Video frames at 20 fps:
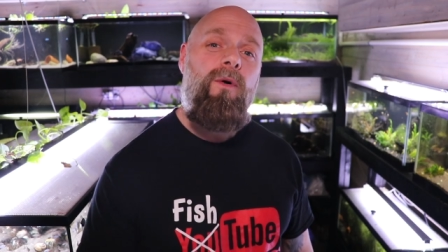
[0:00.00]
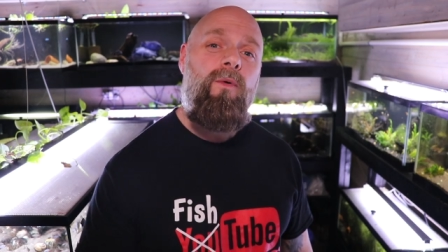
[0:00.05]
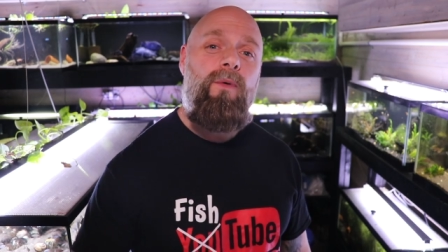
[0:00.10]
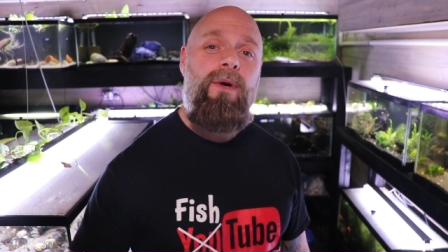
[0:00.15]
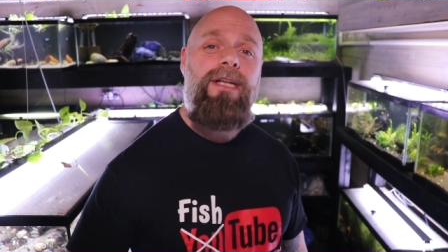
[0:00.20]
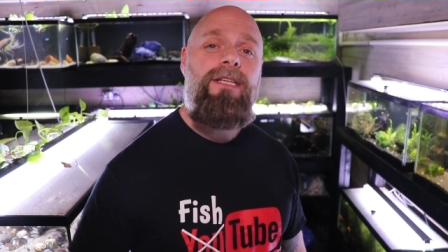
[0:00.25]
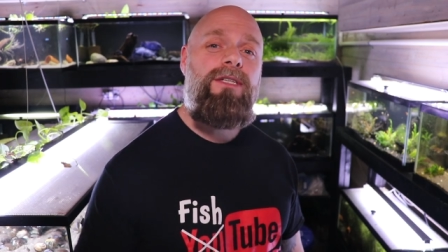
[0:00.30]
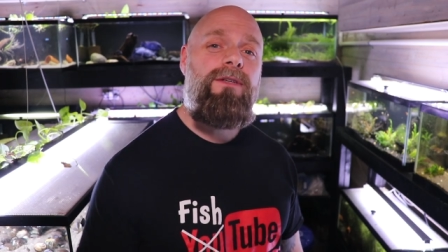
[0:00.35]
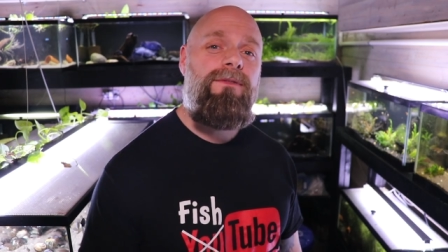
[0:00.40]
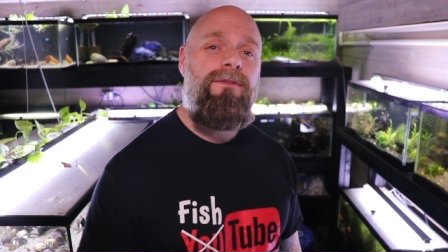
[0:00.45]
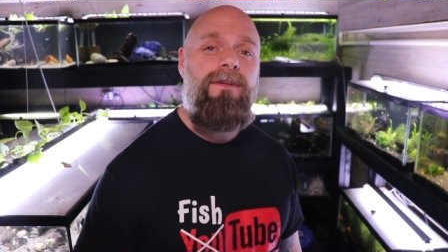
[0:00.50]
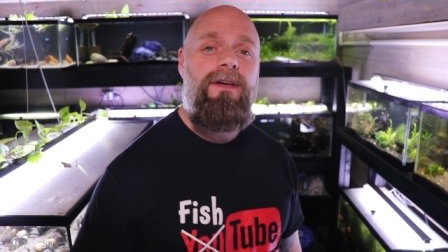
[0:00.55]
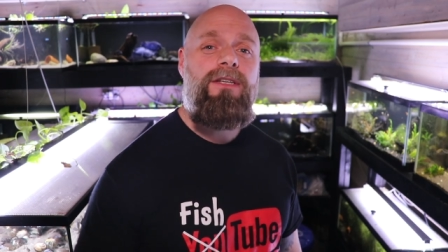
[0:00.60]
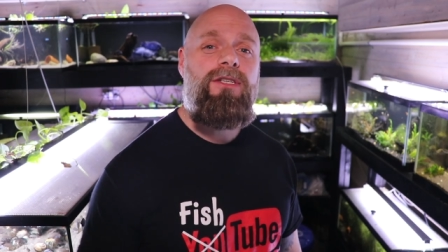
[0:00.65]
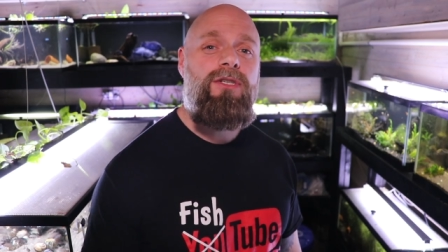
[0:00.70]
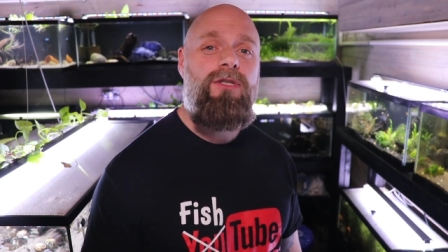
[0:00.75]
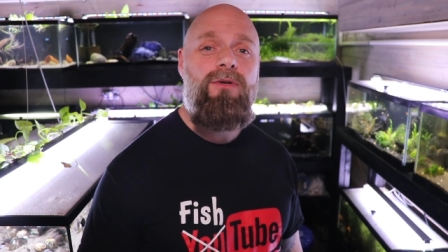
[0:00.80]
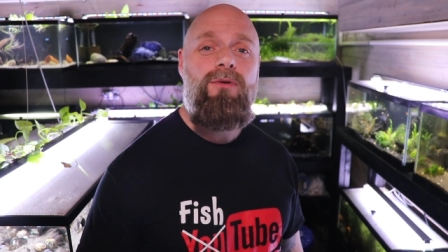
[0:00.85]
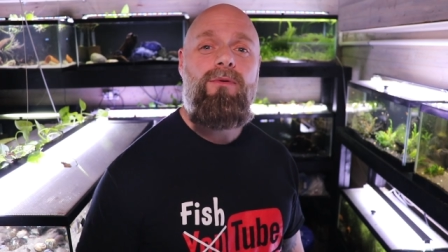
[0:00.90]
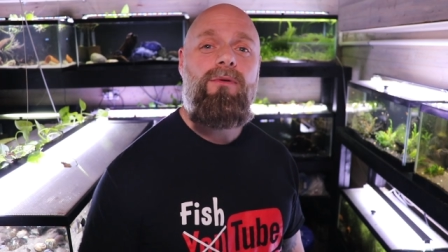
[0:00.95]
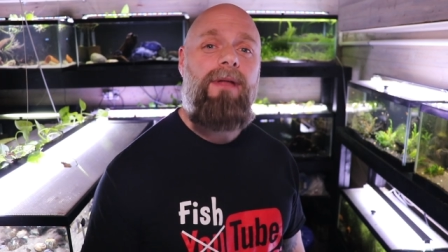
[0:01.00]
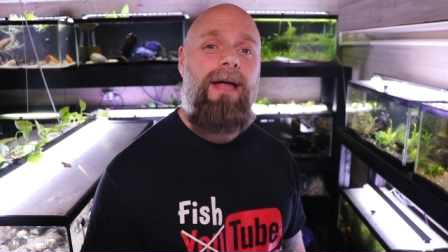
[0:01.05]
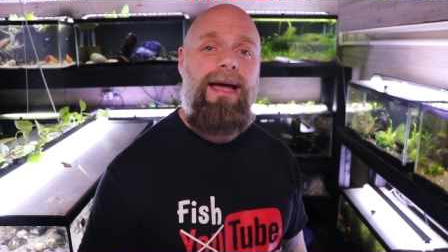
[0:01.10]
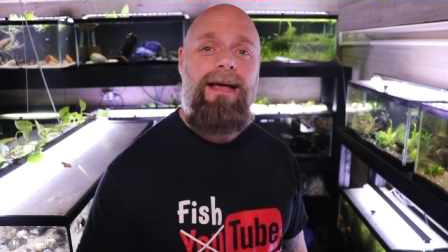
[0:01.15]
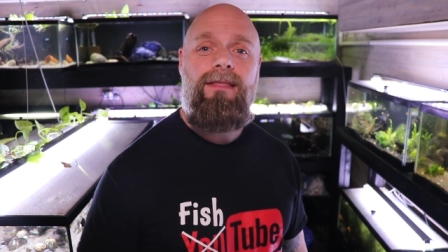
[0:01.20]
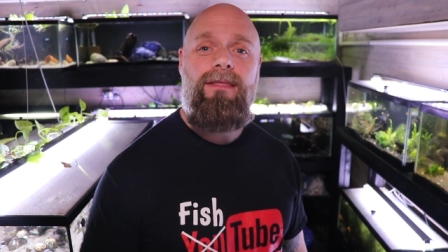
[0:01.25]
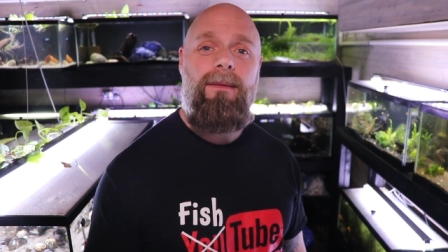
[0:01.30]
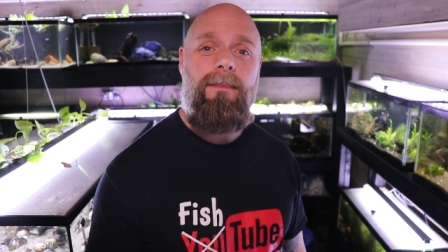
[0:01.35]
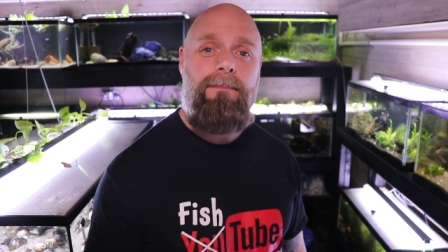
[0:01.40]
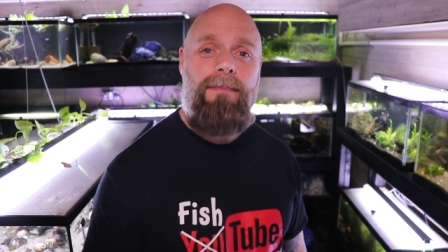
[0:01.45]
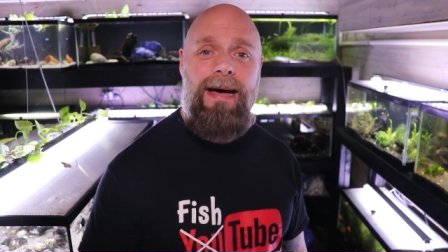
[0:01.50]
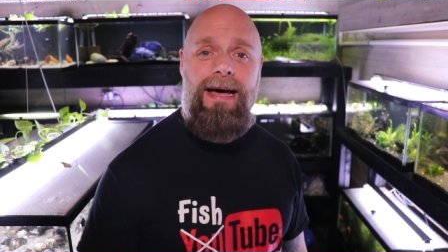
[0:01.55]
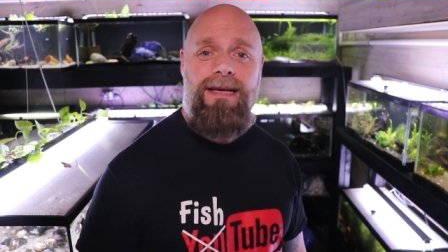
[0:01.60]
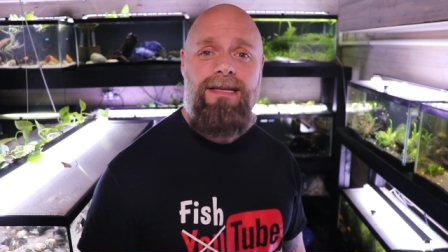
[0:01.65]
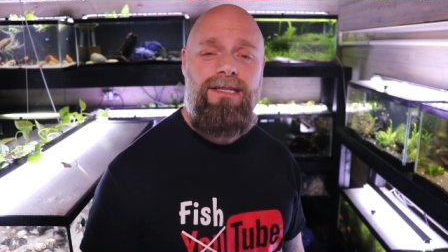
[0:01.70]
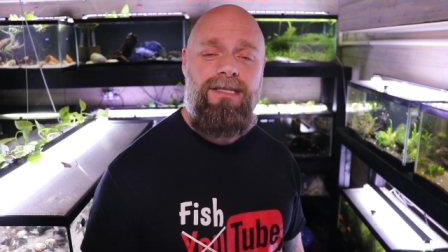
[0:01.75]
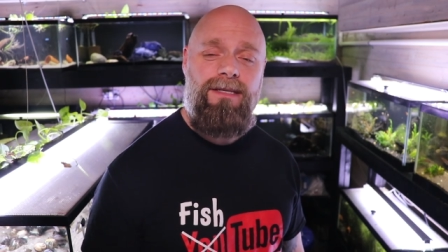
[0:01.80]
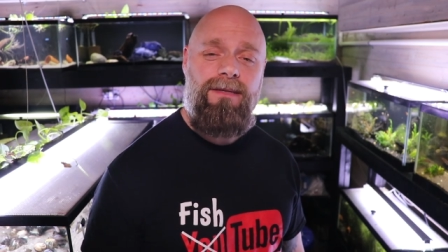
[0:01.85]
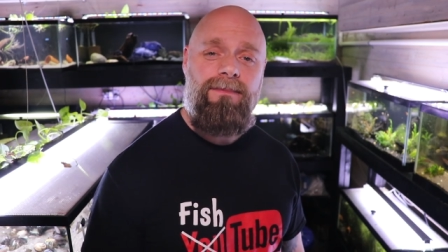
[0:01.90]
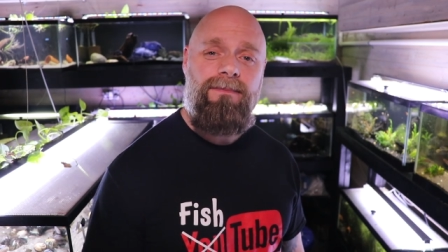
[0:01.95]
which fish you like the
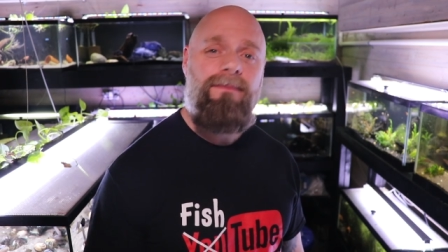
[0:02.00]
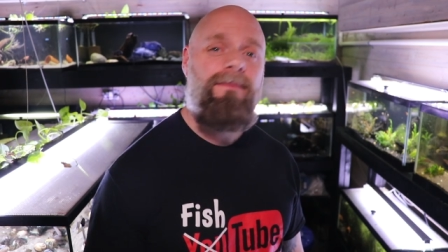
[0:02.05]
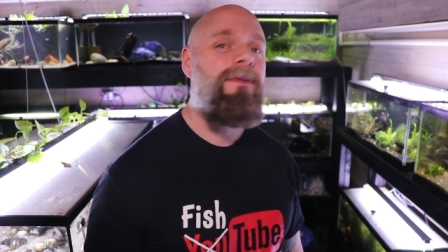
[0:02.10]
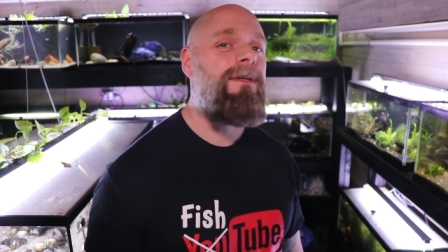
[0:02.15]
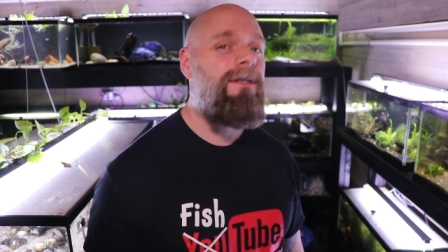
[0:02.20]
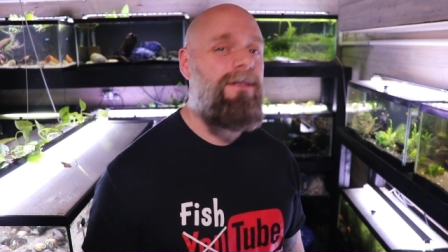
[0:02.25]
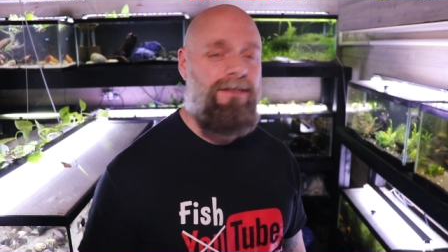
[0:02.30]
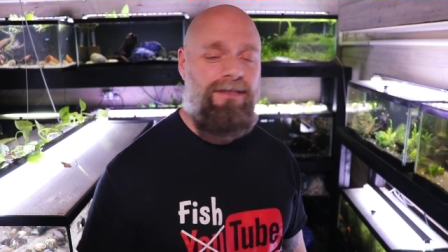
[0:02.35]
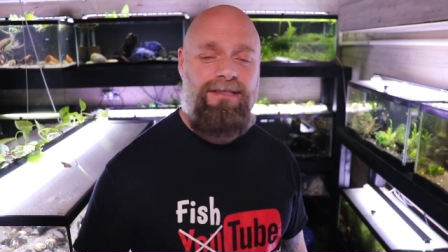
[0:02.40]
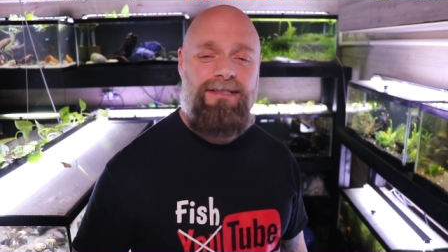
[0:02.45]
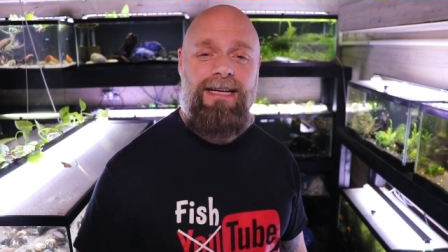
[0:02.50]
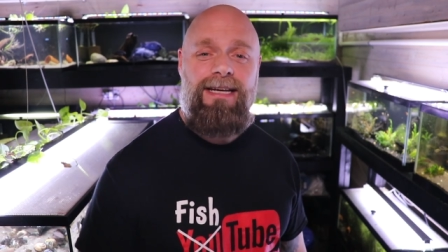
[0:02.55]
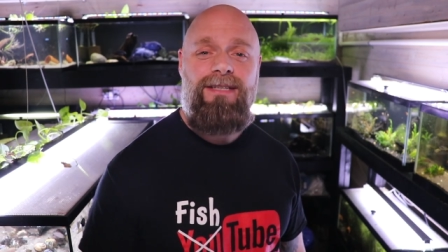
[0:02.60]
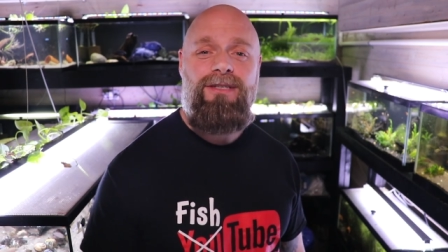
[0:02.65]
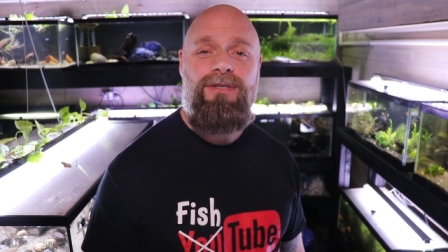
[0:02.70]
best, Stay